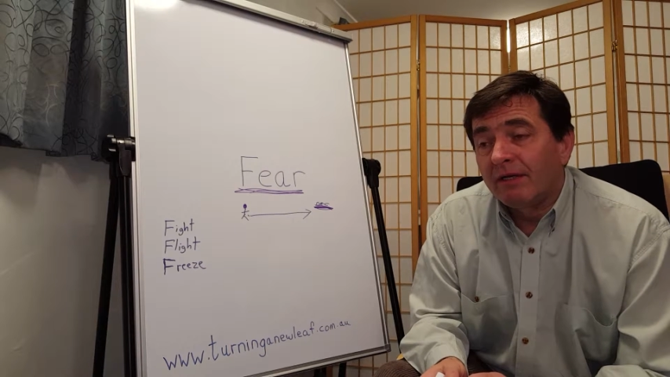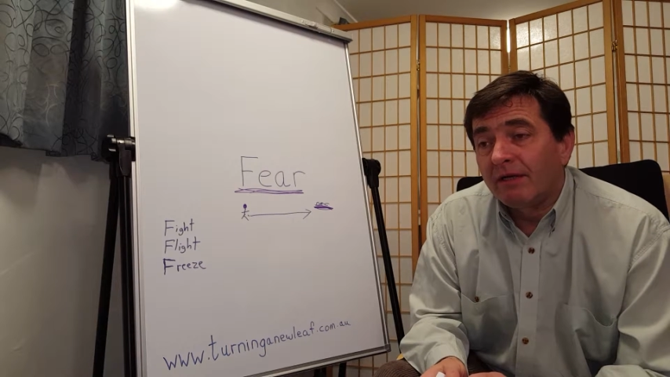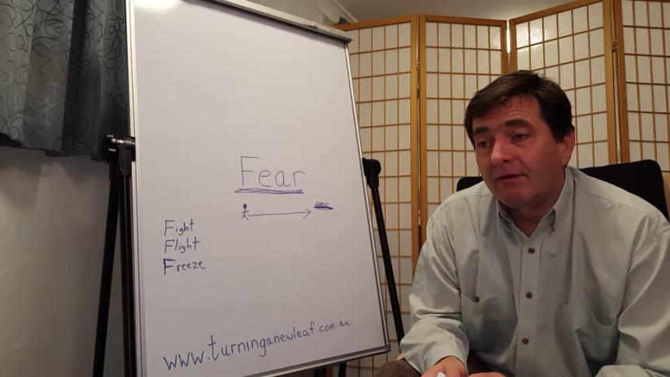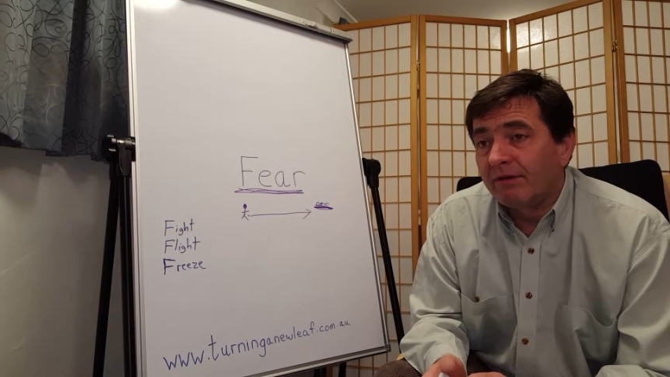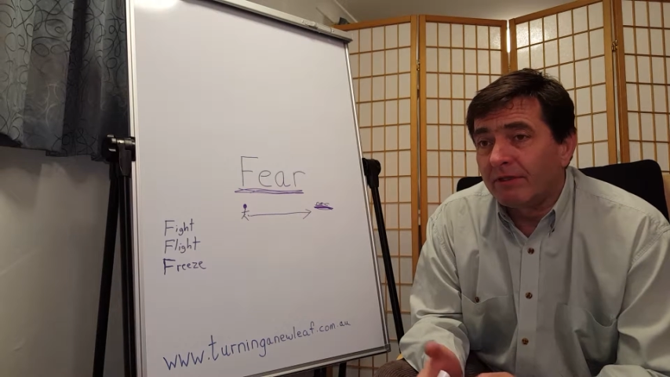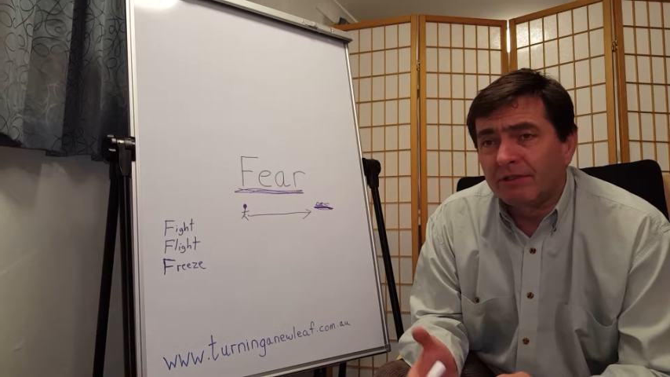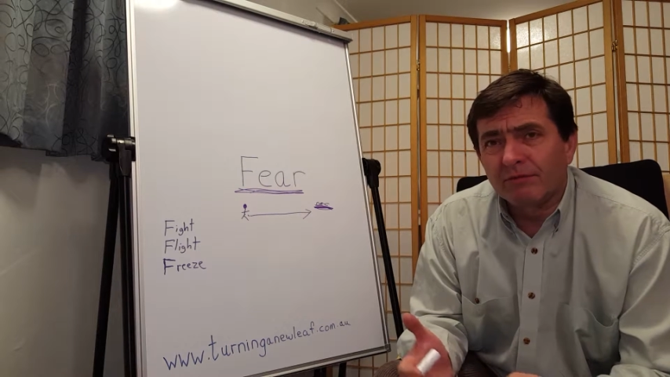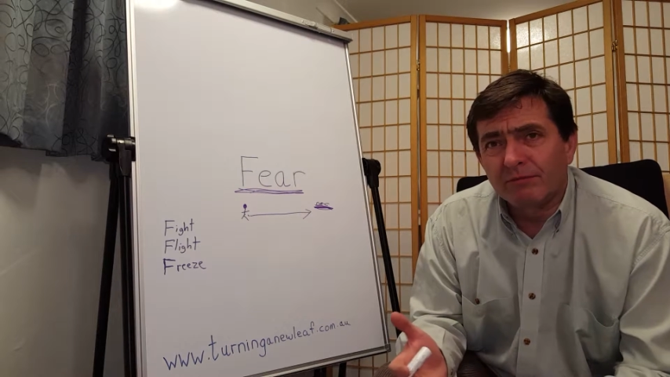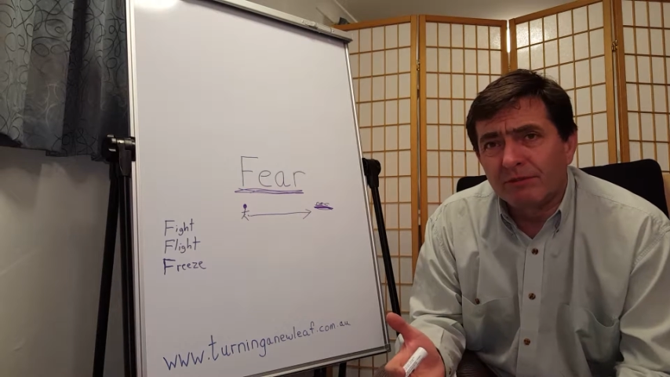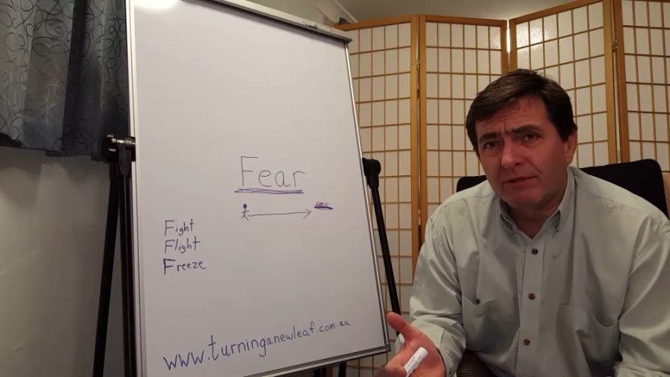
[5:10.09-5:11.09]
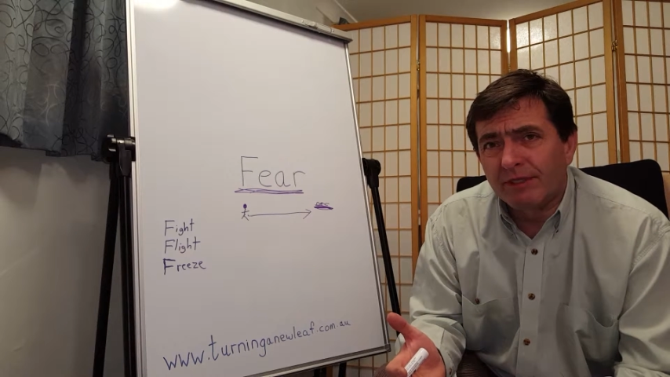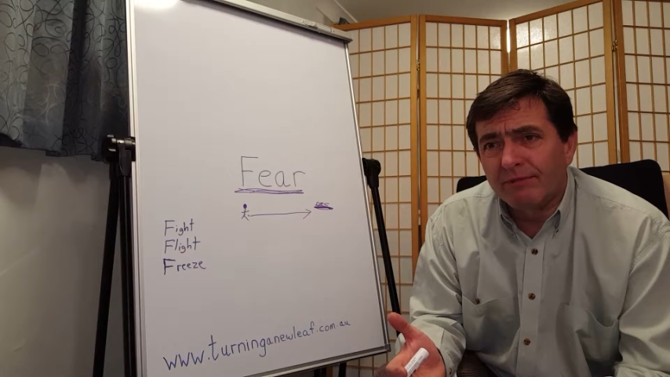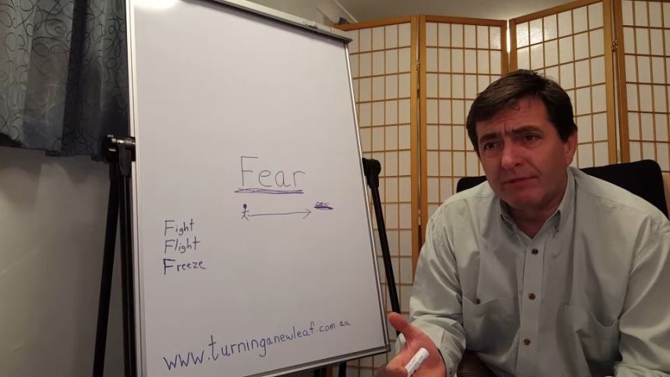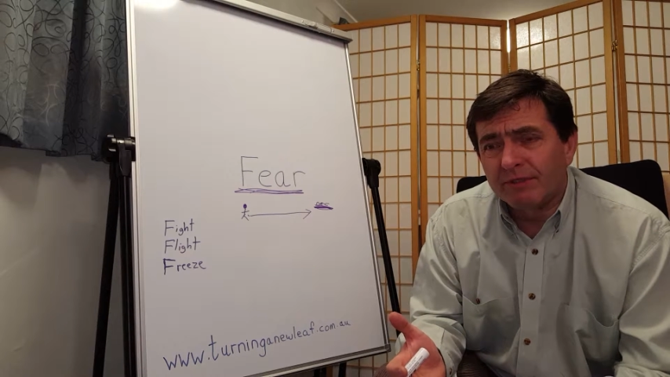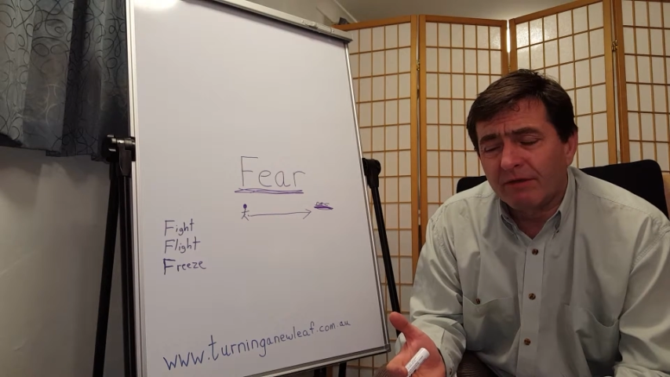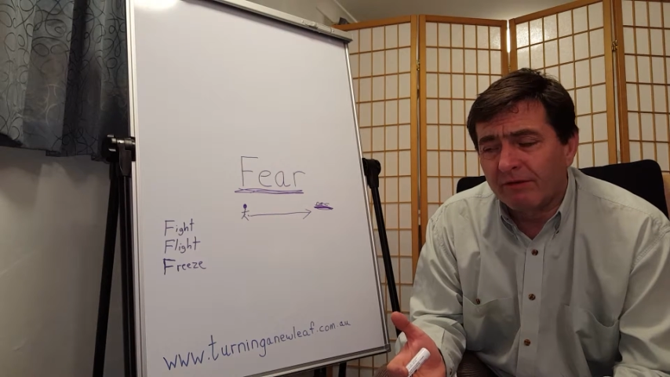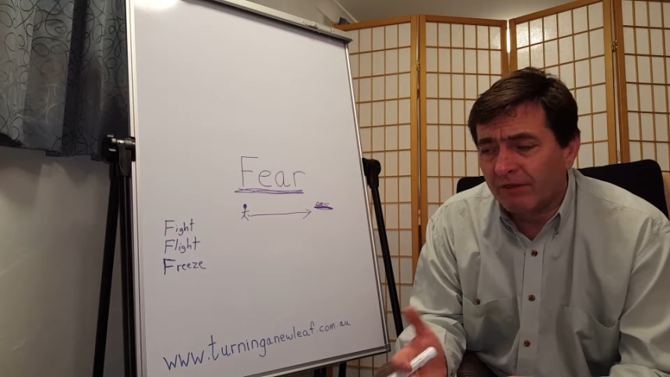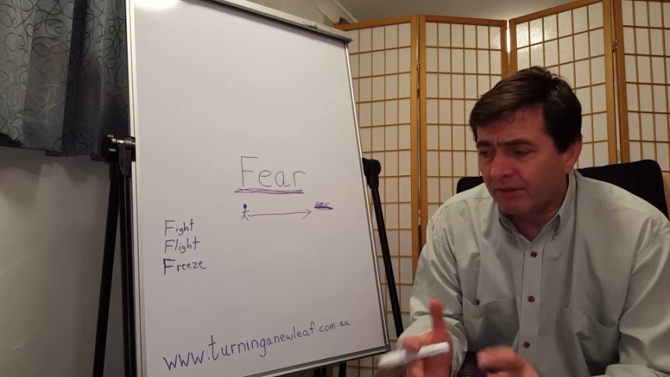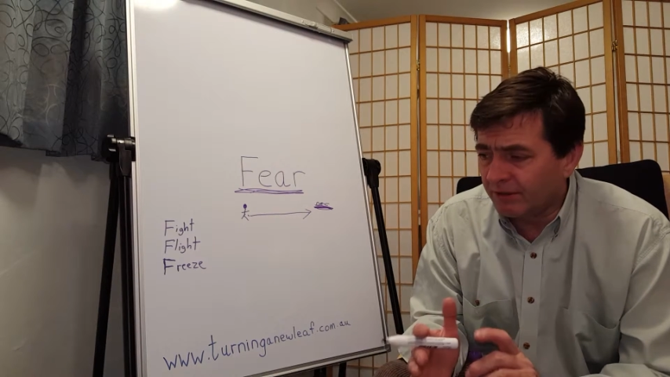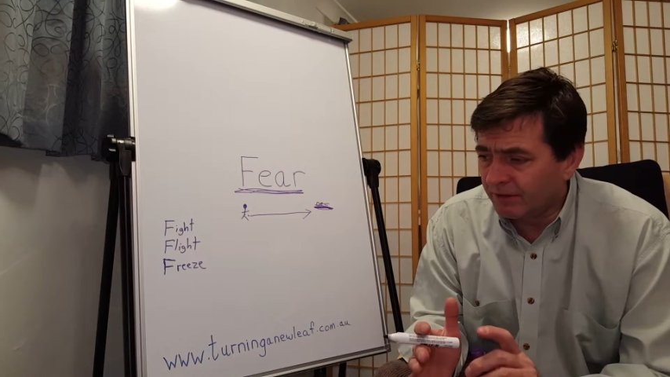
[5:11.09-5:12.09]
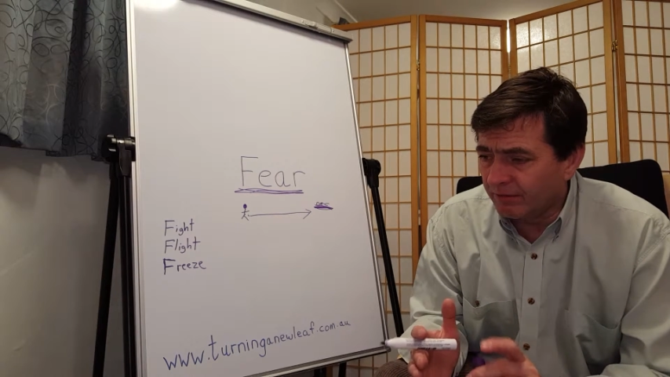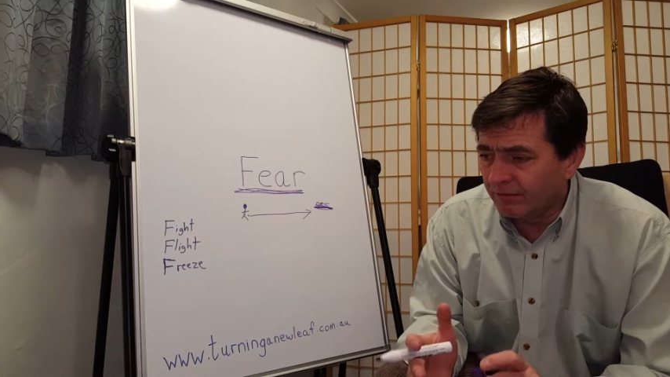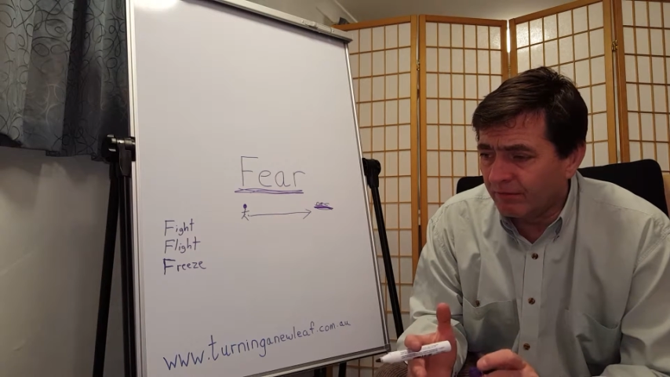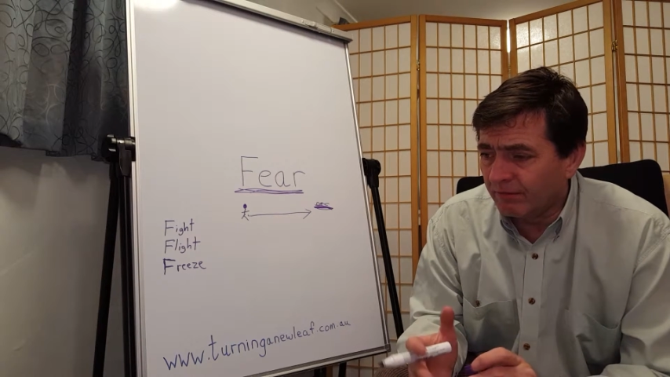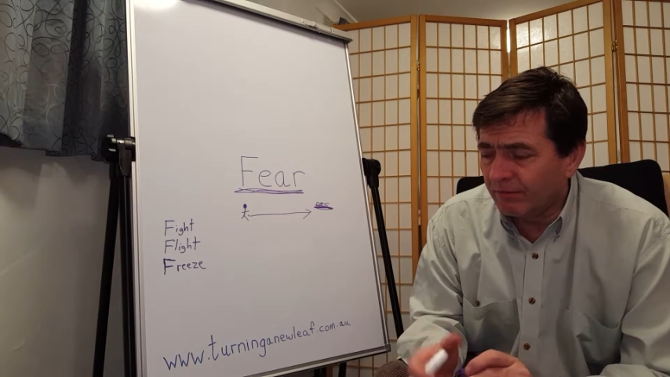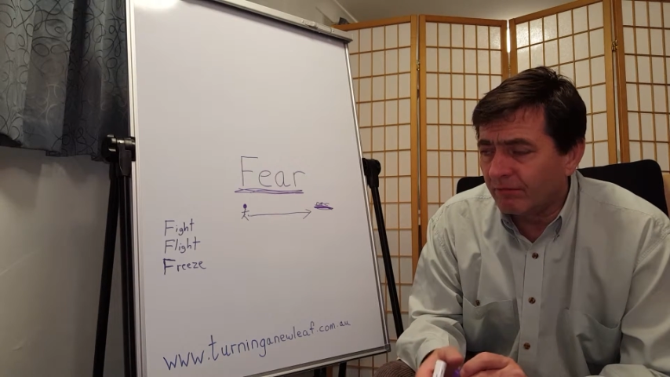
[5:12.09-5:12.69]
Have you got some dreams? Have you got some